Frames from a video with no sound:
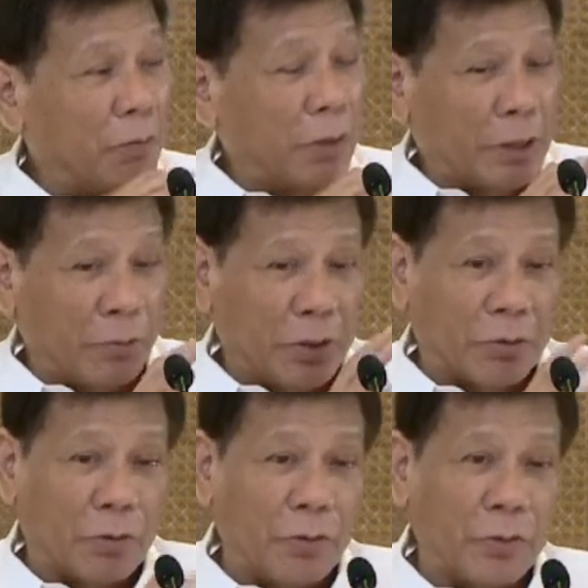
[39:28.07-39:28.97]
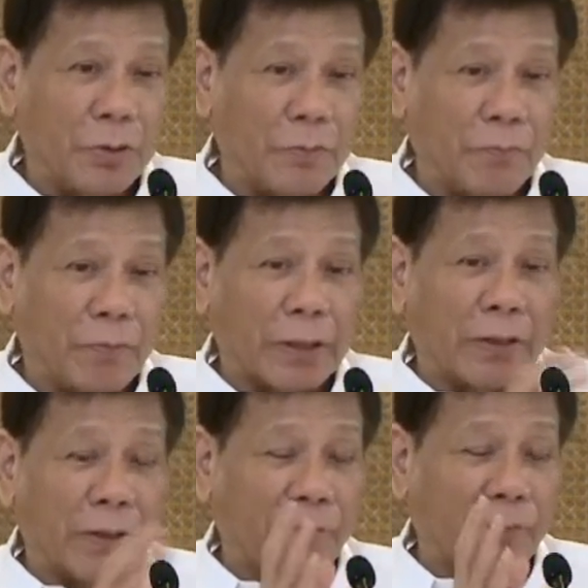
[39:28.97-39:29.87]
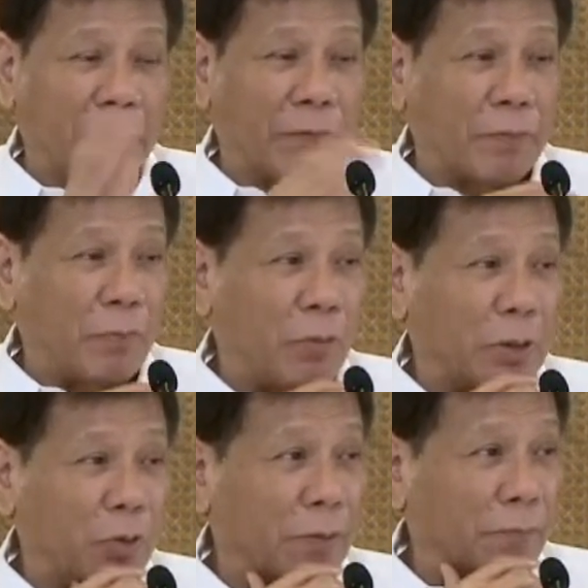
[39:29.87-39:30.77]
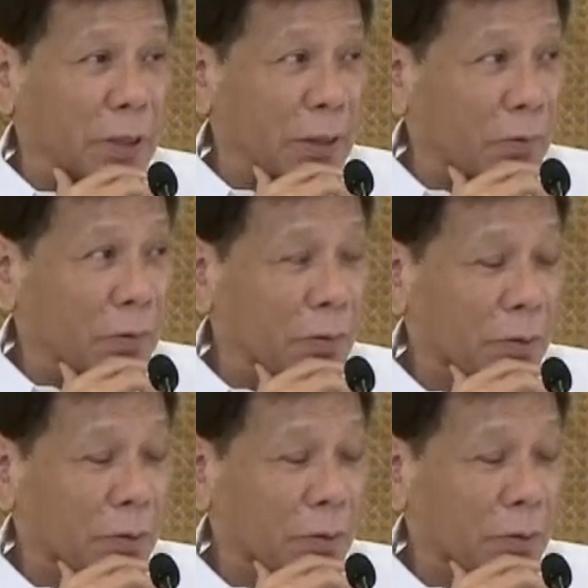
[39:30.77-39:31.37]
ano ito, far different from what we have now.